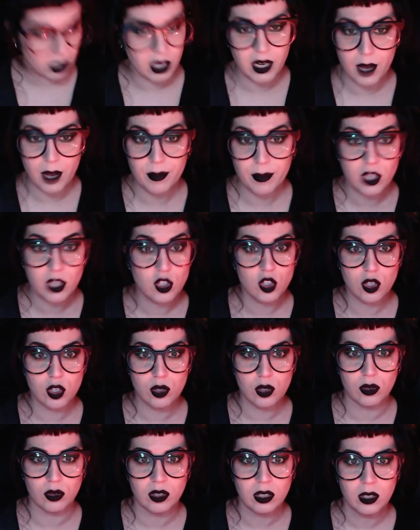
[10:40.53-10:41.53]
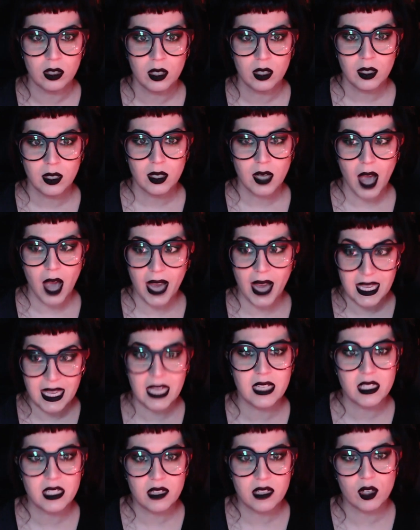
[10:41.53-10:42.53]
I'm like, dude, I
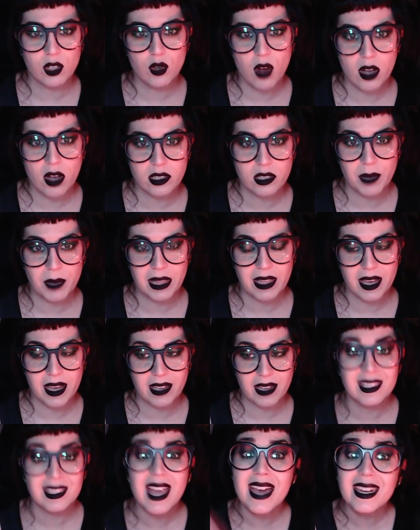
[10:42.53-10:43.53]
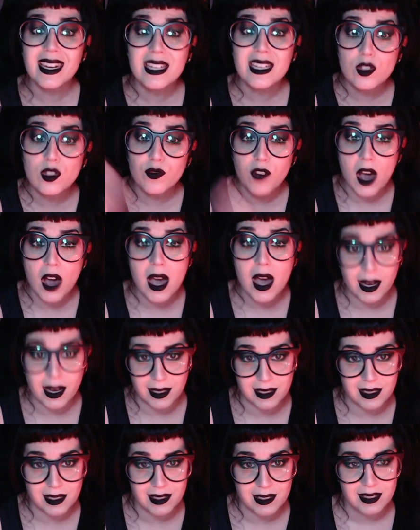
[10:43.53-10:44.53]
can't even cross my legs. That is
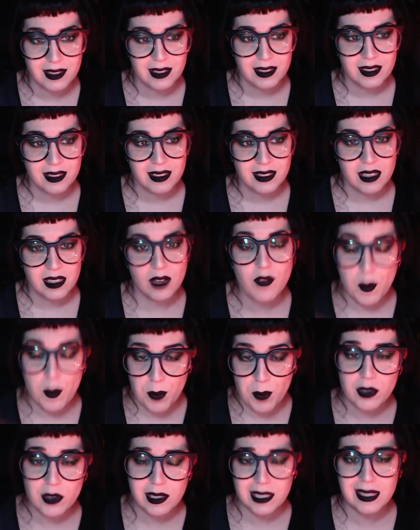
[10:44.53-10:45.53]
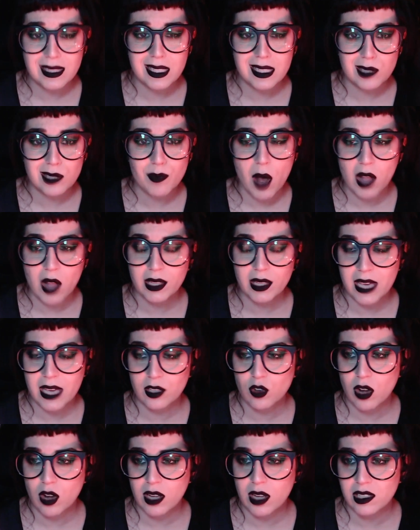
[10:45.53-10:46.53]
fucked. If a person this small can't
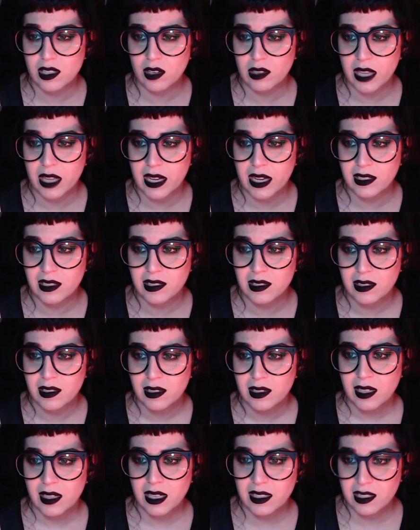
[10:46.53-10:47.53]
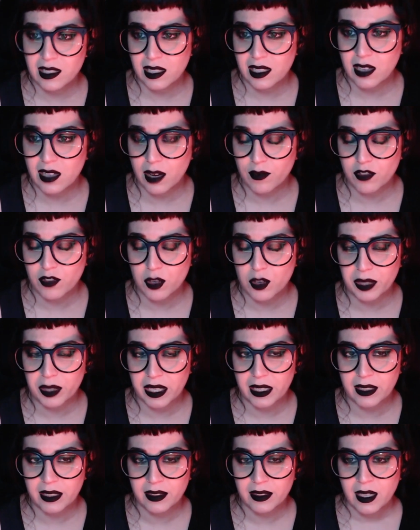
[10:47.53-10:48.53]
cross their legs and sit
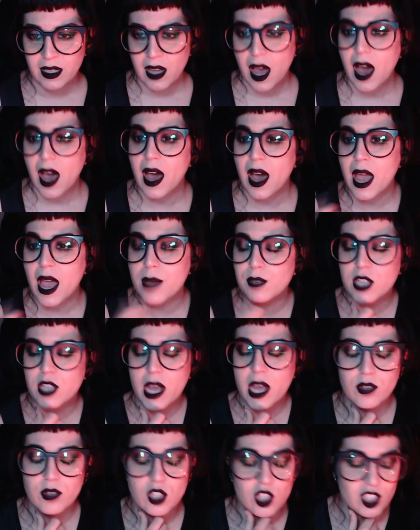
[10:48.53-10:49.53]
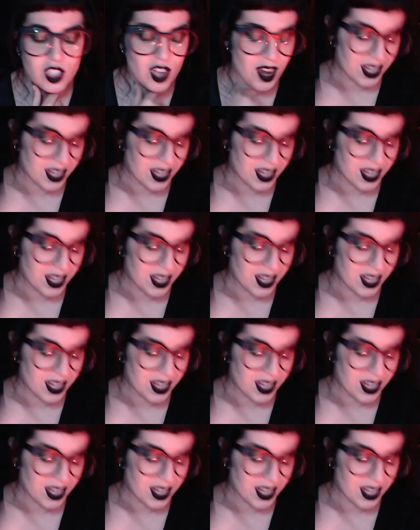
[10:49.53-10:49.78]
comfortably. Uh, MJ, I was just talking